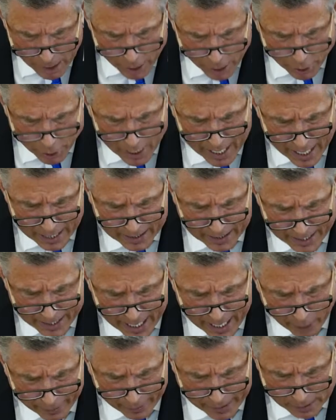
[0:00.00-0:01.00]
You're not a
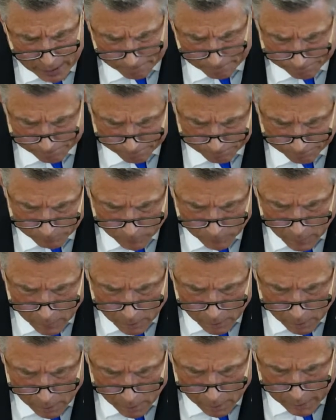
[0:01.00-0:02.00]
canary.
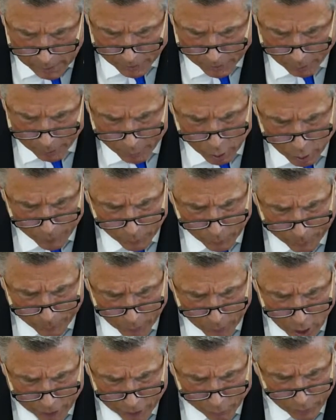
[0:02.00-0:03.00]
These are beautiful
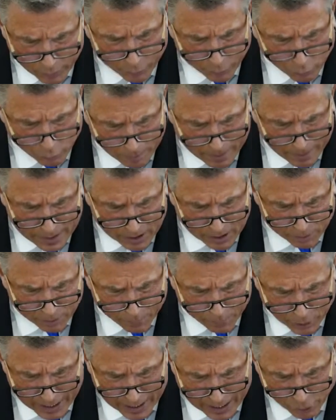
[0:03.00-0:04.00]
birds with tremendous
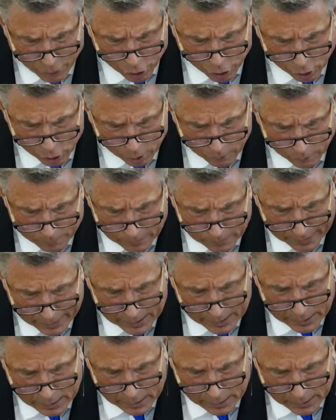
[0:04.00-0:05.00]
potential.
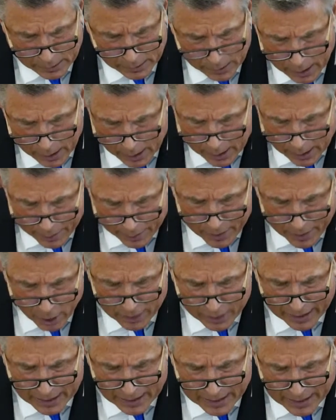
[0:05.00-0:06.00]
Listen, they are
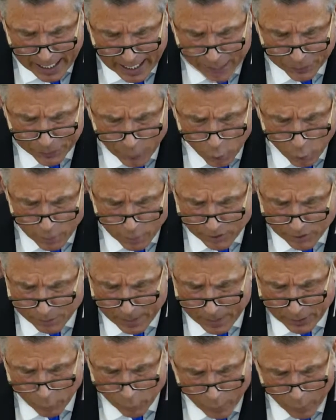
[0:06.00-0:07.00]
content, though, to
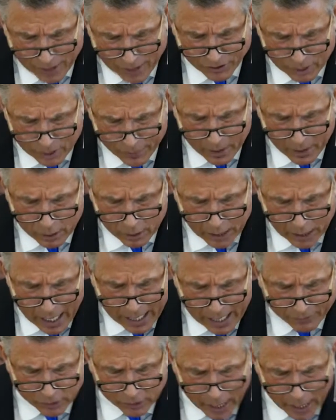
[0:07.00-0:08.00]
spend the rest of their
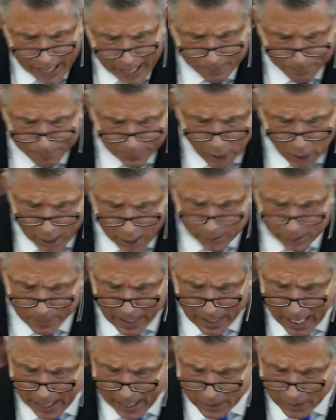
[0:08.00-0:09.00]
lives locked, locked
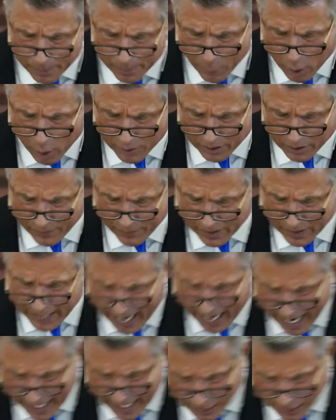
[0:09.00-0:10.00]
behind the bars of a
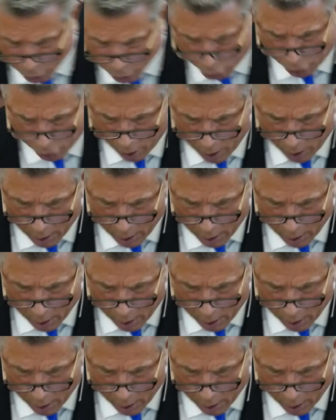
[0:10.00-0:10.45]
cage,